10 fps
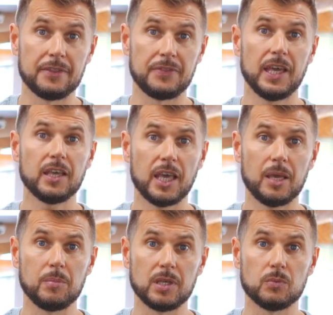and they
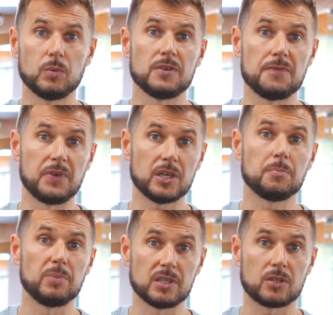came in with a very
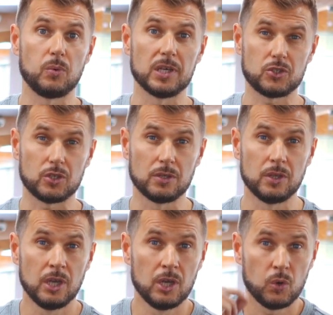blunt question.
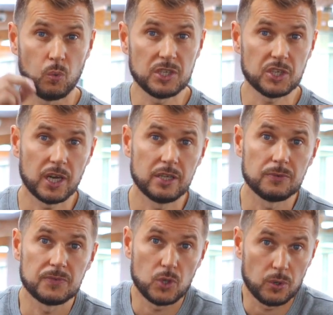Which kind
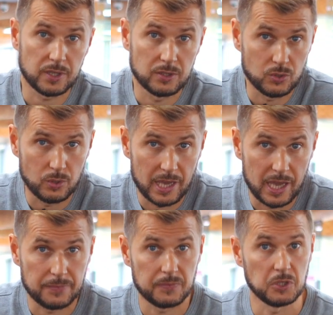of token do you
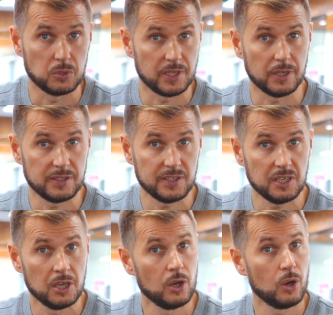have? Utility